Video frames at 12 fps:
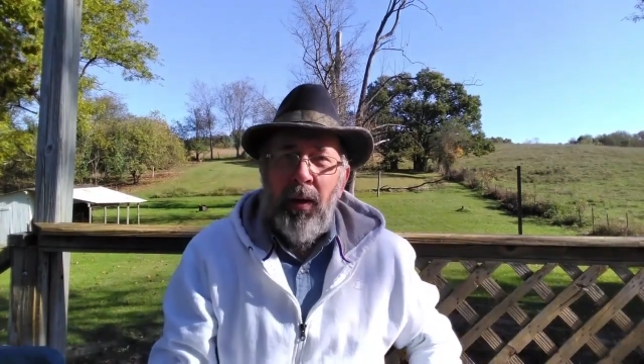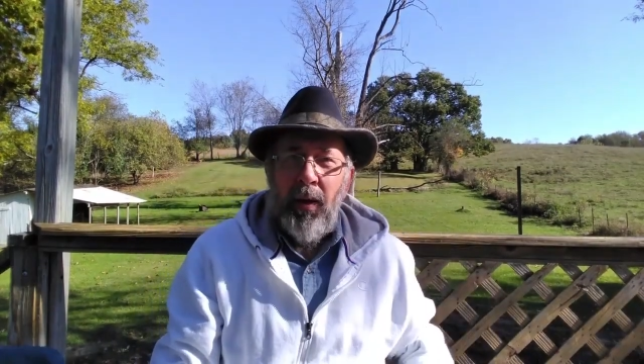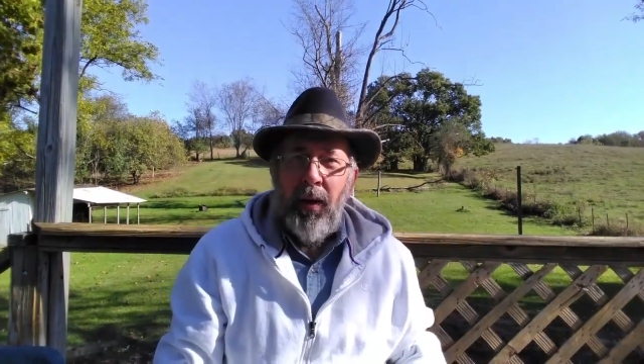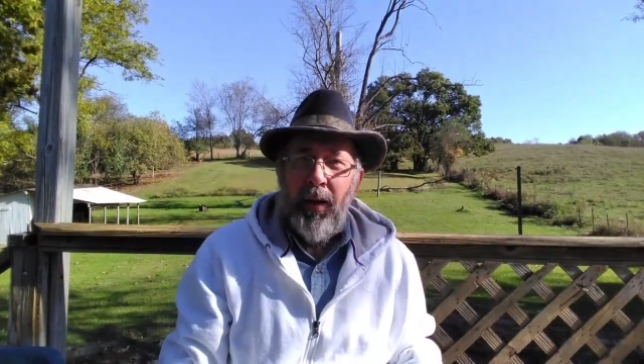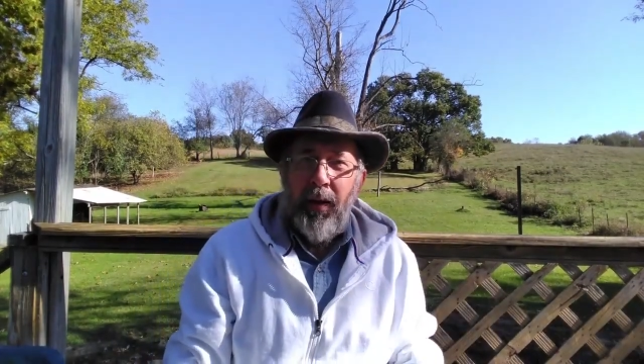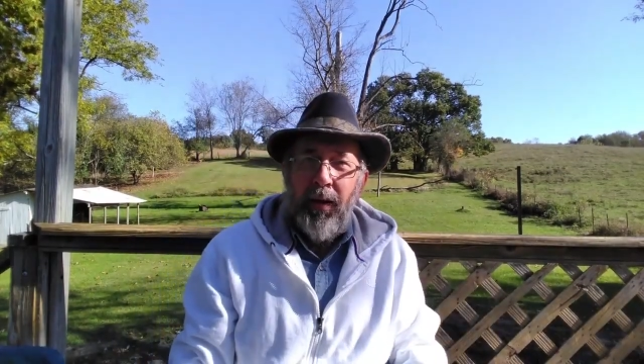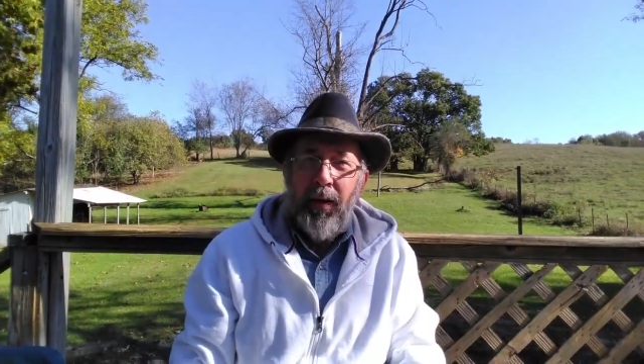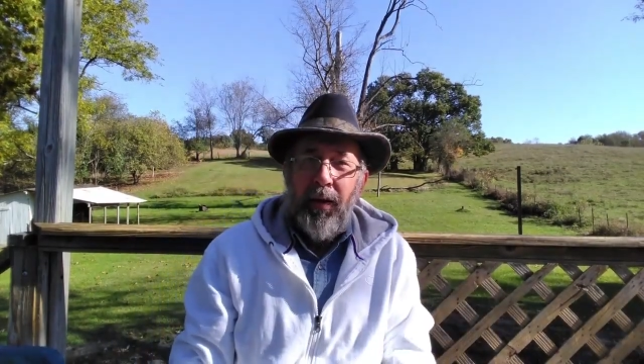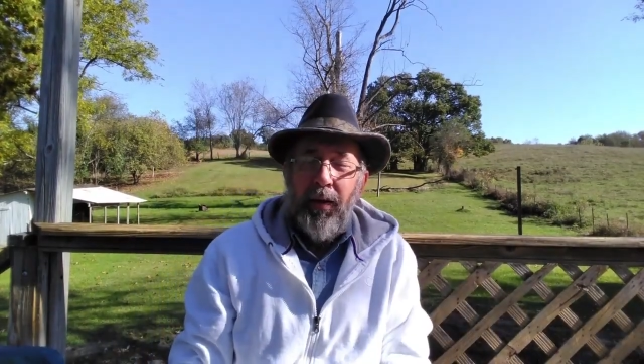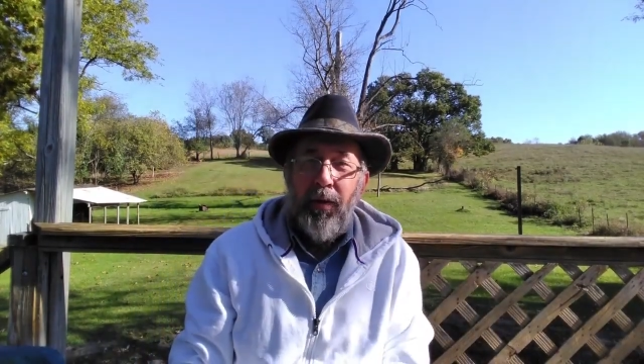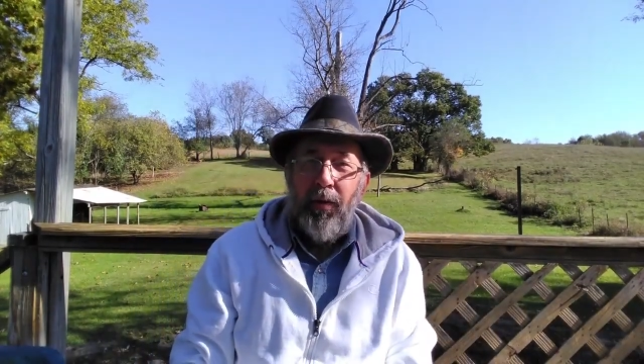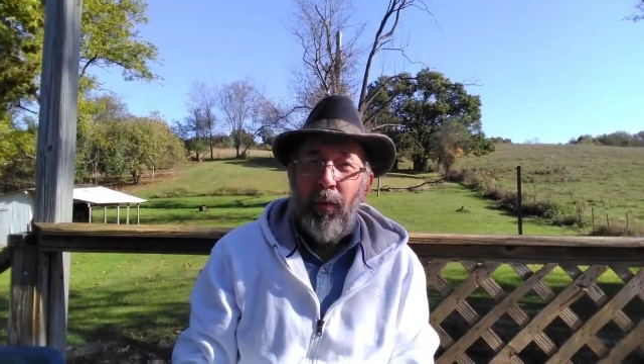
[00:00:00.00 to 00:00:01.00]
and
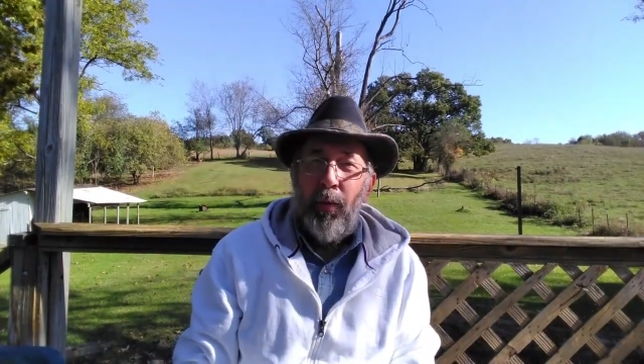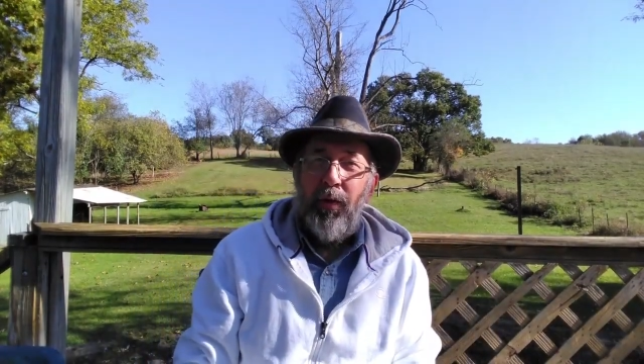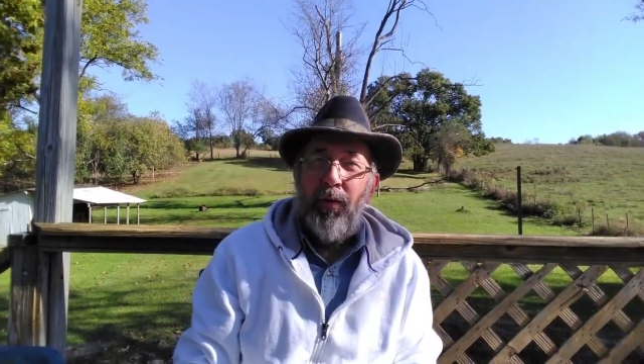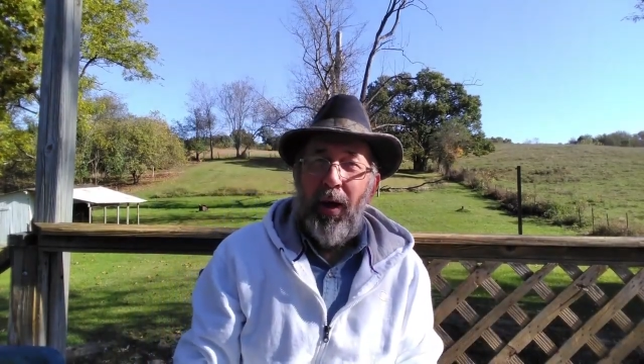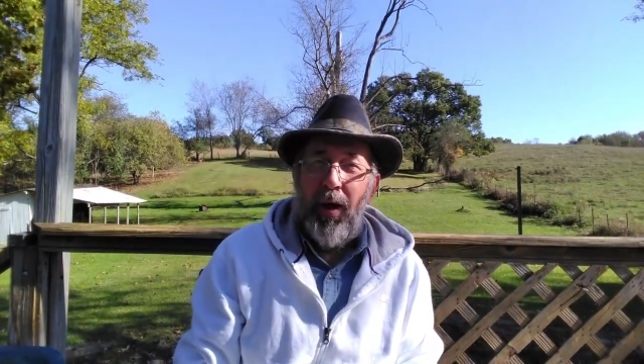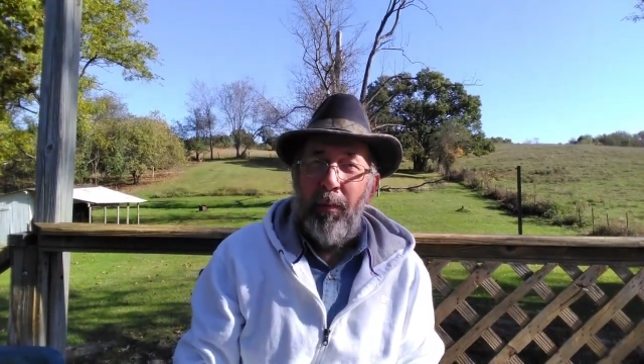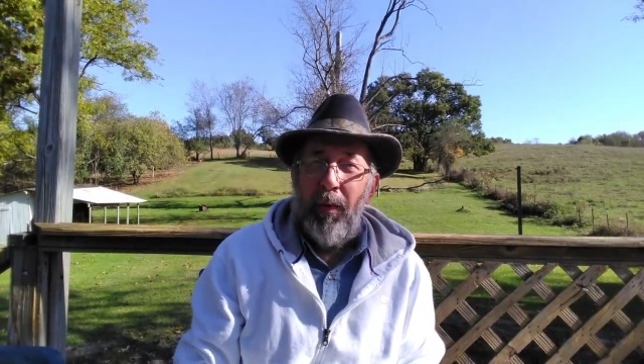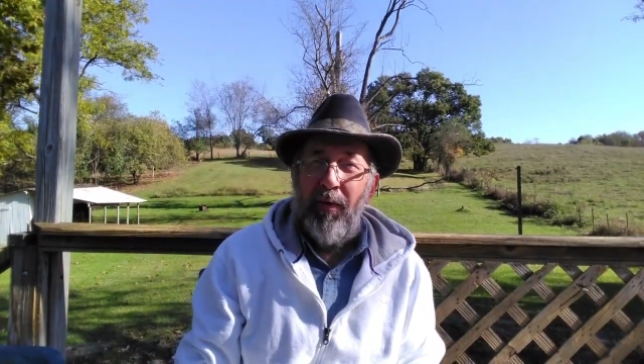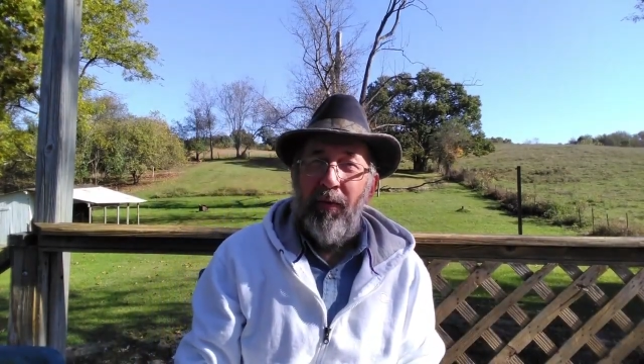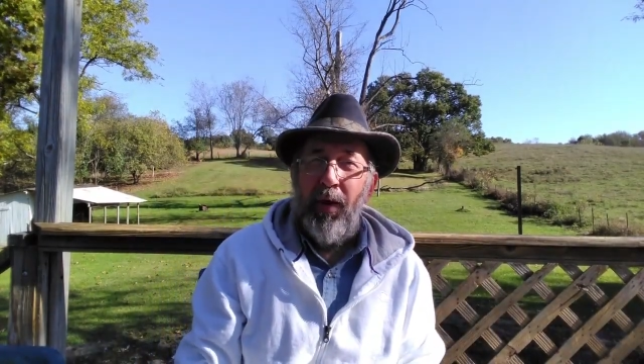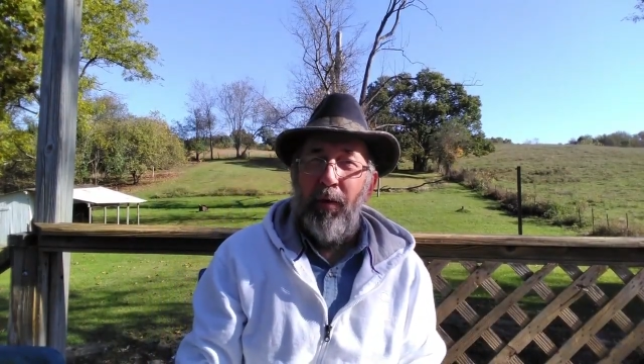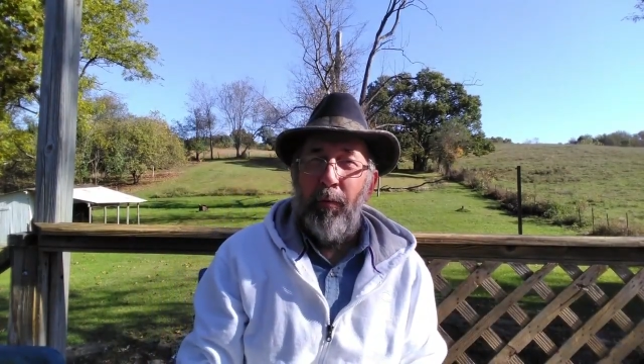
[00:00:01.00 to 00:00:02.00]
so one side of my
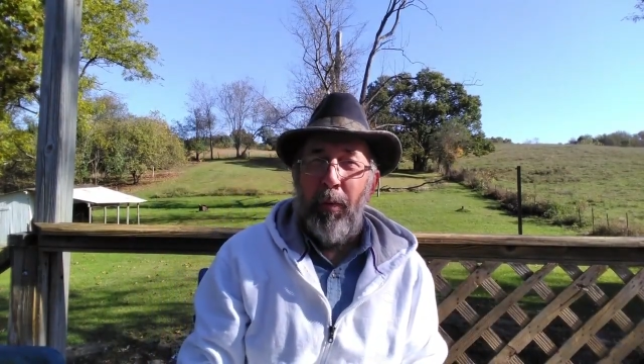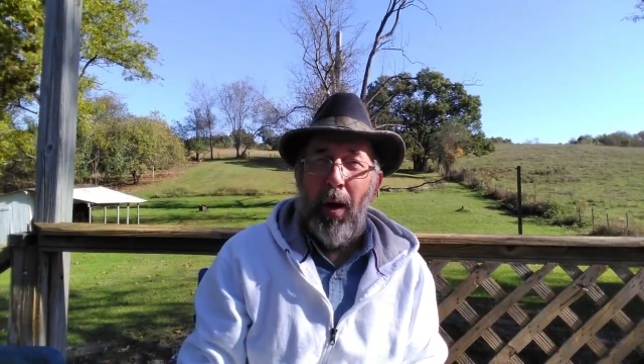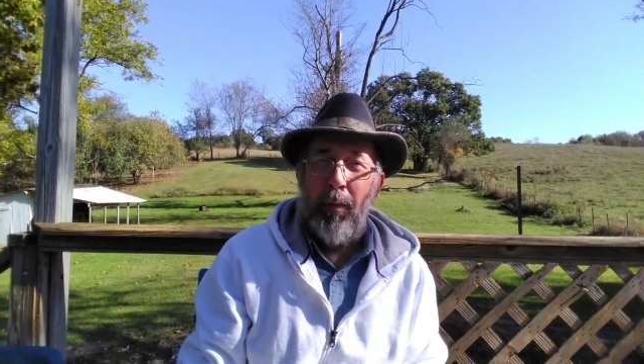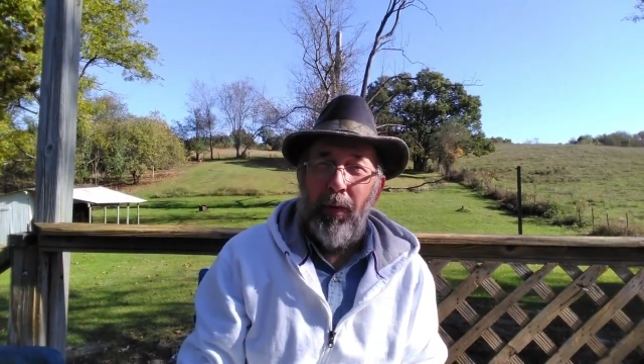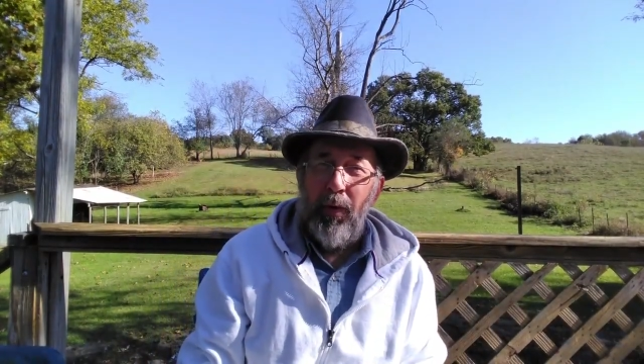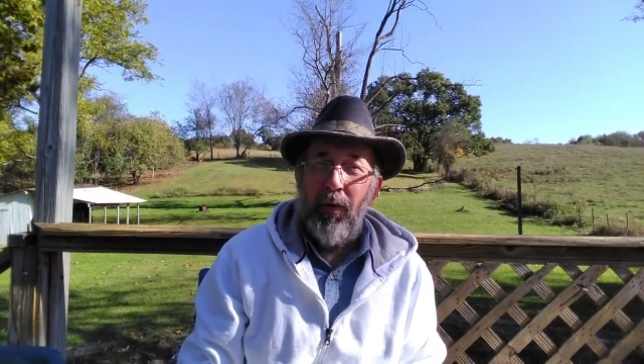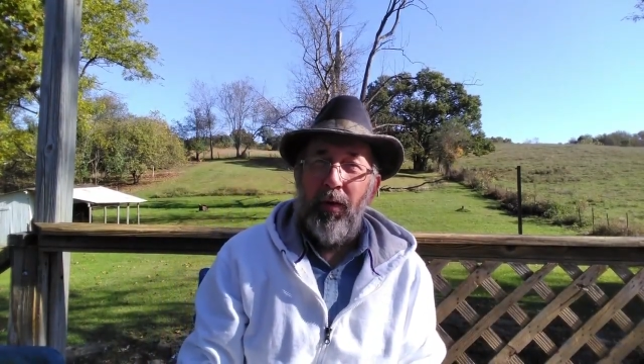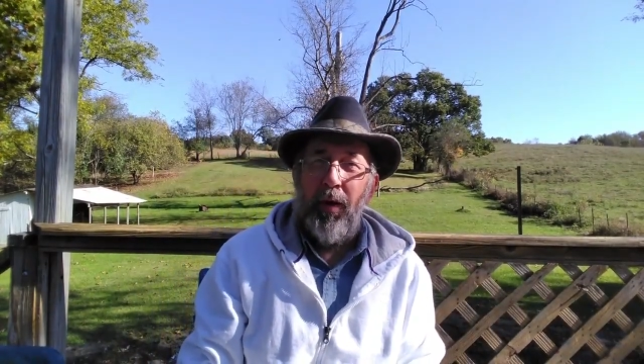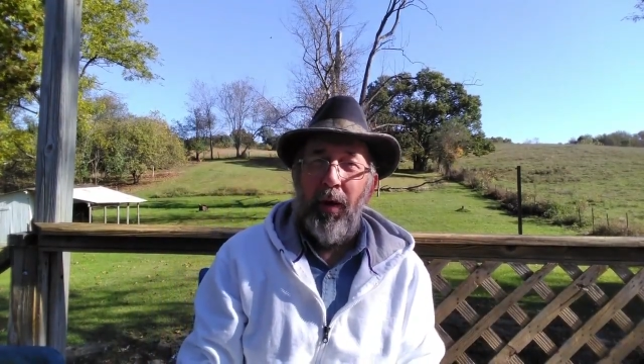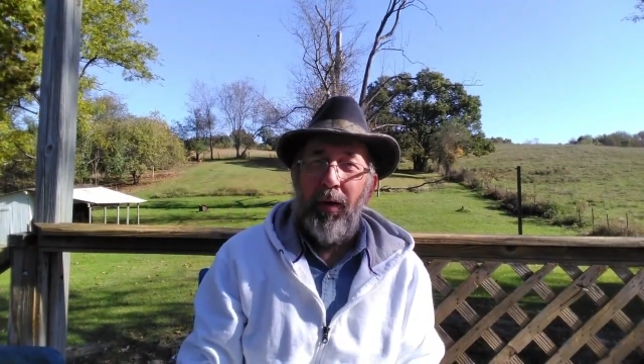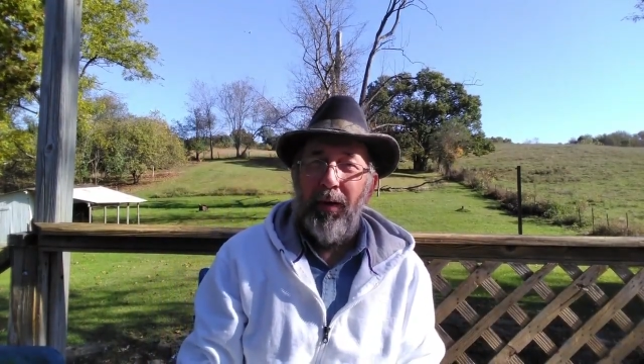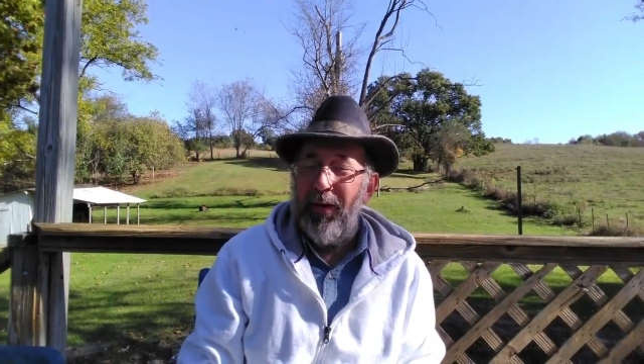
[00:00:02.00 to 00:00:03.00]
face probably looks dark.